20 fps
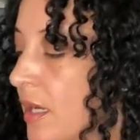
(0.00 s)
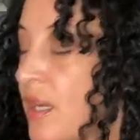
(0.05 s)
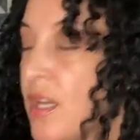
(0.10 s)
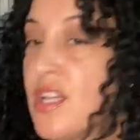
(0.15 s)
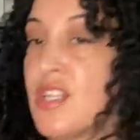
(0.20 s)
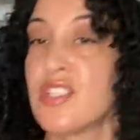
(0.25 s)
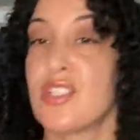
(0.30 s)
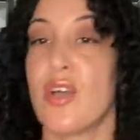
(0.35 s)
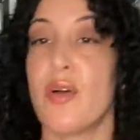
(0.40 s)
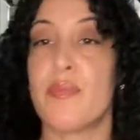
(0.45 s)

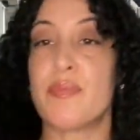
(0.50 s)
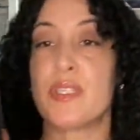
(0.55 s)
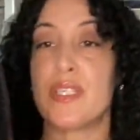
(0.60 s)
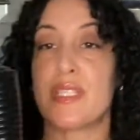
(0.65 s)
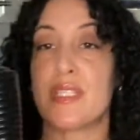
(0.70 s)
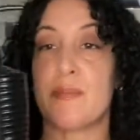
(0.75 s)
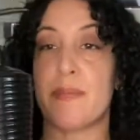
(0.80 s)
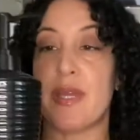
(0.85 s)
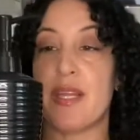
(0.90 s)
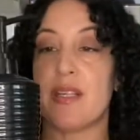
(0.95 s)
soap
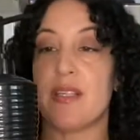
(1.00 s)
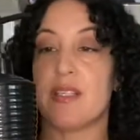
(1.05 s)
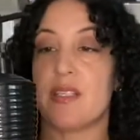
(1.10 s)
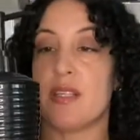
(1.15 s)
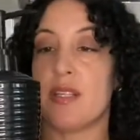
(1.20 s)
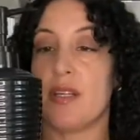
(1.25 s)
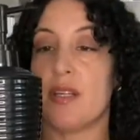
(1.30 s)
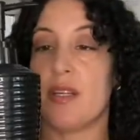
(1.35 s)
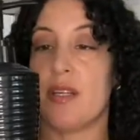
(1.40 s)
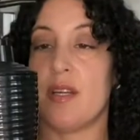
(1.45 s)

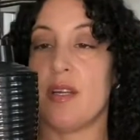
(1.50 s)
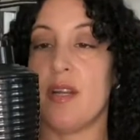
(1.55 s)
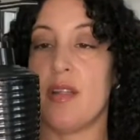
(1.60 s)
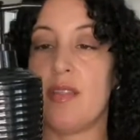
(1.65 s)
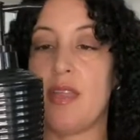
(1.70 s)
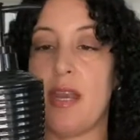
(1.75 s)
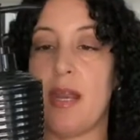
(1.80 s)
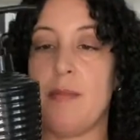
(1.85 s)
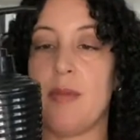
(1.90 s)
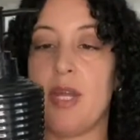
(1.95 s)
dispenser
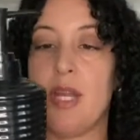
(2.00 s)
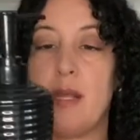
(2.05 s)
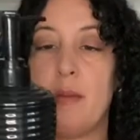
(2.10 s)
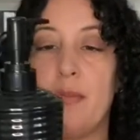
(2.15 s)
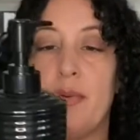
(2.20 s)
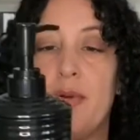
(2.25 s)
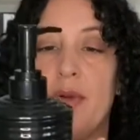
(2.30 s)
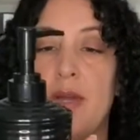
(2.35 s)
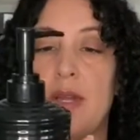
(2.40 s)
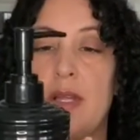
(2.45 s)
that I'm gonna
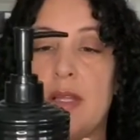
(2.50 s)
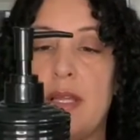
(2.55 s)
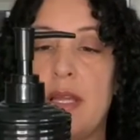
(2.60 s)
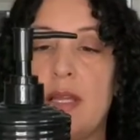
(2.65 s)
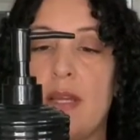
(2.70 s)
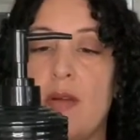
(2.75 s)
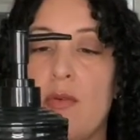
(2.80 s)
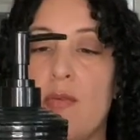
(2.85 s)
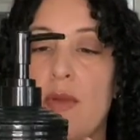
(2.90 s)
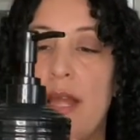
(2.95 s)
put like
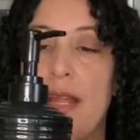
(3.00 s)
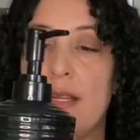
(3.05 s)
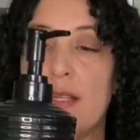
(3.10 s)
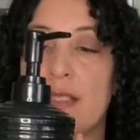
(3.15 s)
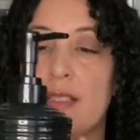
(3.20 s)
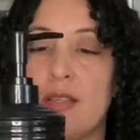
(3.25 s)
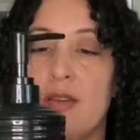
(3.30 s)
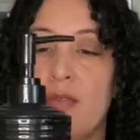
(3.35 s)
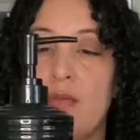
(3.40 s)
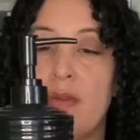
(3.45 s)
a
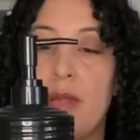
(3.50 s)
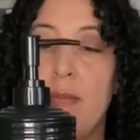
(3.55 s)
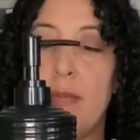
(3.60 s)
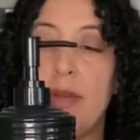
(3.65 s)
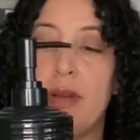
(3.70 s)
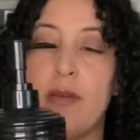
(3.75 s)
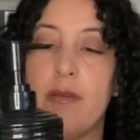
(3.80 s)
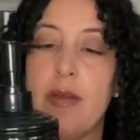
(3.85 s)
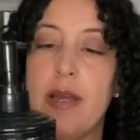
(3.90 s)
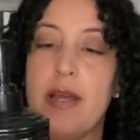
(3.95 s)
rhinestone ribbon
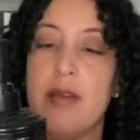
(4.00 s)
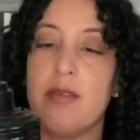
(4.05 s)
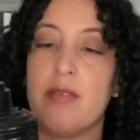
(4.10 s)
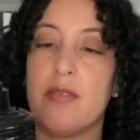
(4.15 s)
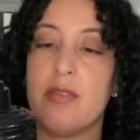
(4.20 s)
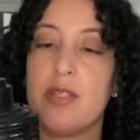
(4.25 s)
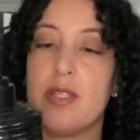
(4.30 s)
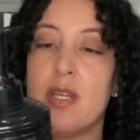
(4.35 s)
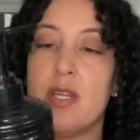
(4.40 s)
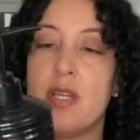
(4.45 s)

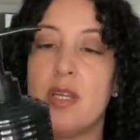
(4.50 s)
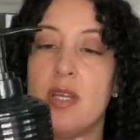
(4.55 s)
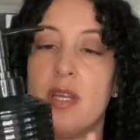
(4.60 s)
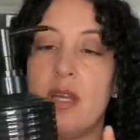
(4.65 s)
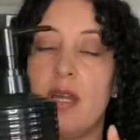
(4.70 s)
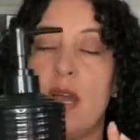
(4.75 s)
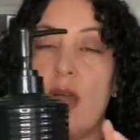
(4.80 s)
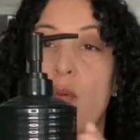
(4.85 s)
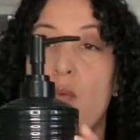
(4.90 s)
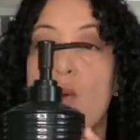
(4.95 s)
around.
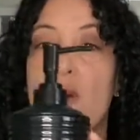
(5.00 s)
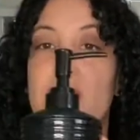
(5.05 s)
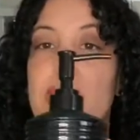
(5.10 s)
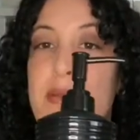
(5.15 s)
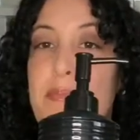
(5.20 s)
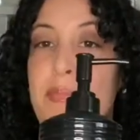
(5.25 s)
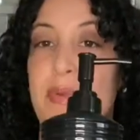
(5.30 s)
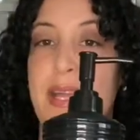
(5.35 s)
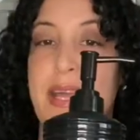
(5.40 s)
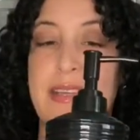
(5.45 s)
I
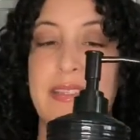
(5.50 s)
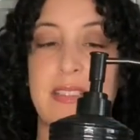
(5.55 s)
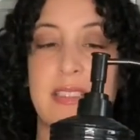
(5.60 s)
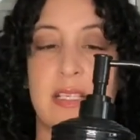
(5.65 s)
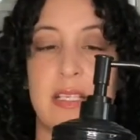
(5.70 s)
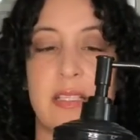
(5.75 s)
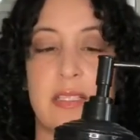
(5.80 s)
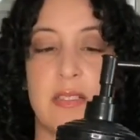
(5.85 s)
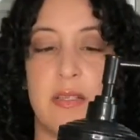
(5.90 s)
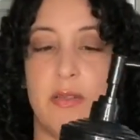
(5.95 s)
wanted
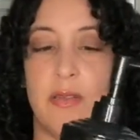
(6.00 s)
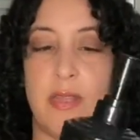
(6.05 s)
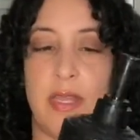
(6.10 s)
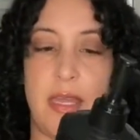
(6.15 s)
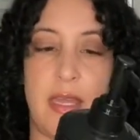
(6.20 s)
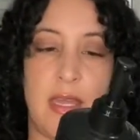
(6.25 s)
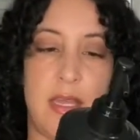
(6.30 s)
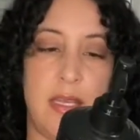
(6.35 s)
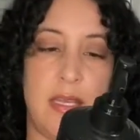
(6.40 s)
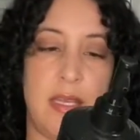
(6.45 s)
plastic so
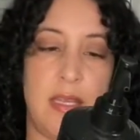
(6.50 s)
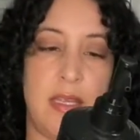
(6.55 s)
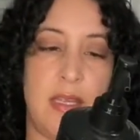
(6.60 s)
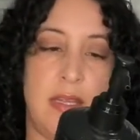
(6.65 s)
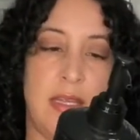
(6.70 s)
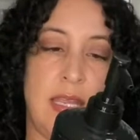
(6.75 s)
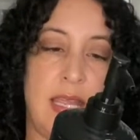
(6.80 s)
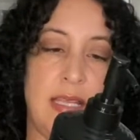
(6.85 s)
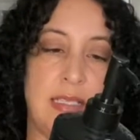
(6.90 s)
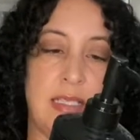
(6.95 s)
that in
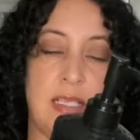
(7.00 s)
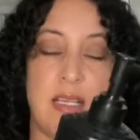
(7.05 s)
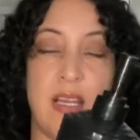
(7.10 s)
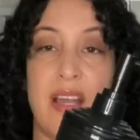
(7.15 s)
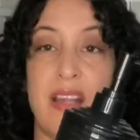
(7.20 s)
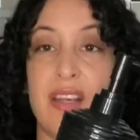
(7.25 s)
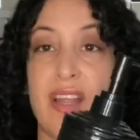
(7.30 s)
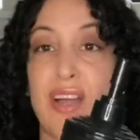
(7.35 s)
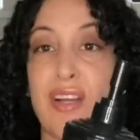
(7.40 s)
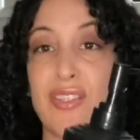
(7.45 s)
case it got
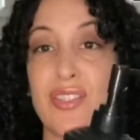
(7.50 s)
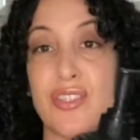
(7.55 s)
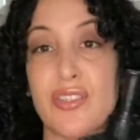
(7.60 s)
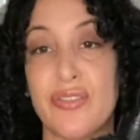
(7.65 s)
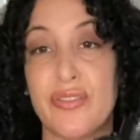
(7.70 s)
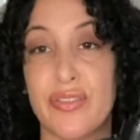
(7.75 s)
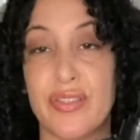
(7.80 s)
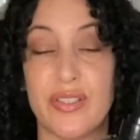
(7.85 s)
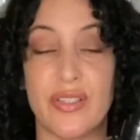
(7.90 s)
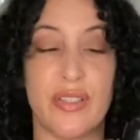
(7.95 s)
knocked
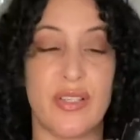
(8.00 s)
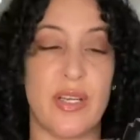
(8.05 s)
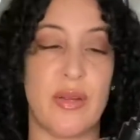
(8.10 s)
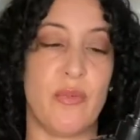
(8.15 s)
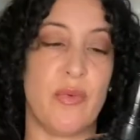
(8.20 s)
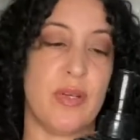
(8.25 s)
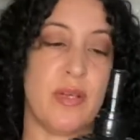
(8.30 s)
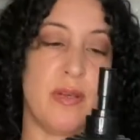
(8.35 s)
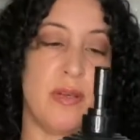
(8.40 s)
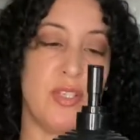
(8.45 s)
over, it
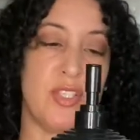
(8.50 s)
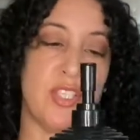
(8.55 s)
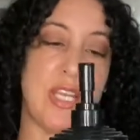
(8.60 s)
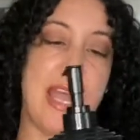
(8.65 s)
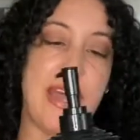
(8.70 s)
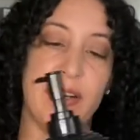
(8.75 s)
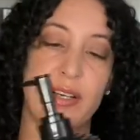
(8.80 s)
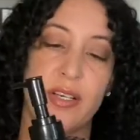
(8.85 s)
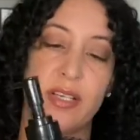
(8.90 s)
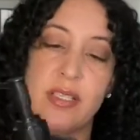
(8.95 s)
wouldn't
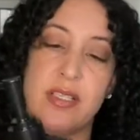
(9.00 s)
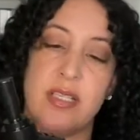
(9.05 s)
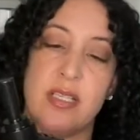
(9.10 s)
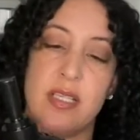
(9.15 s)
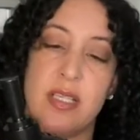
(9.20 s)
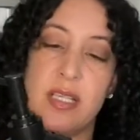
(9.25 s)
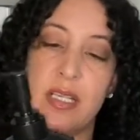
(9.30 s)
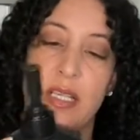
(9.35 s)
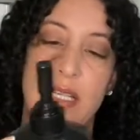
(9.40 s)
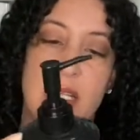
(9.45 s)
shatter.
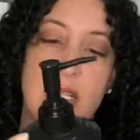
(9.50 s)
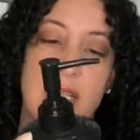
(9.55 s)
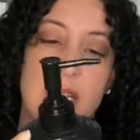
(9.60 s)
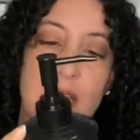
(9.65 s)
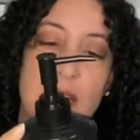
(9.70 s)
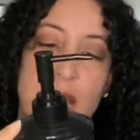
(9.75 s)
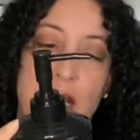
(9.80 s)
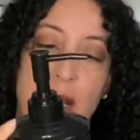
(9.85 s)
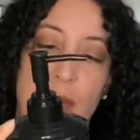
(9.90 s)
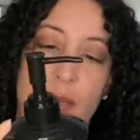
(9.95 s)

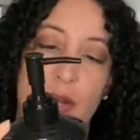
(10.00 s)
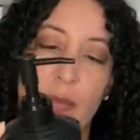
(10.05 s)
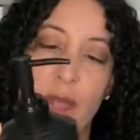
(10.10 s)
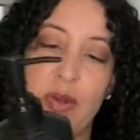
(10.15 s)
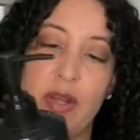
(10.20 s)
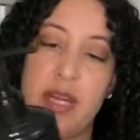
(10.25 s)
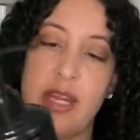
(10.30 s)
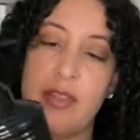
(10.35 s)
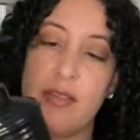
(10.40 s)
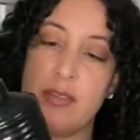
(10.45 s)
And I'm gonna
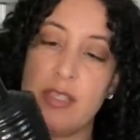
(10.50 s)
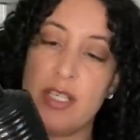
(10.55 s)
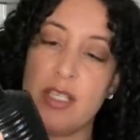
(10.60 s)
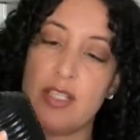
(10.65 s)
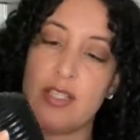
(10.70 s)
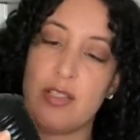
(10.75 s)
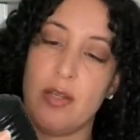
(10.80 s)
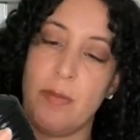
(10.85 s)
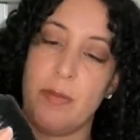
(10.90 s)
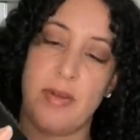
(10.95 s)
put either dish
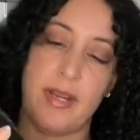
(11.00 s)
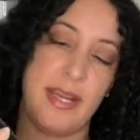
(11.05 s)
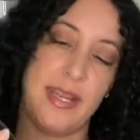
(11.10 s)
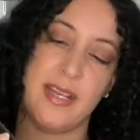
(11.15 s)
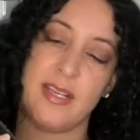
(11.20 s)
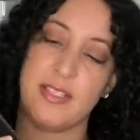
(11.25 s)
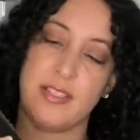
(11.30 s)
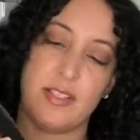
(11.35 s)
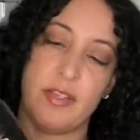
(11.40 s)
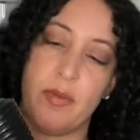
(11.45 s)
soap or
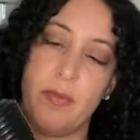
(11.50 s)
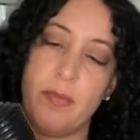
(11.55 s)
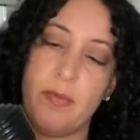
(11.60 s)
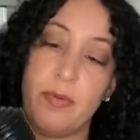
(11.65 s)
hand soap,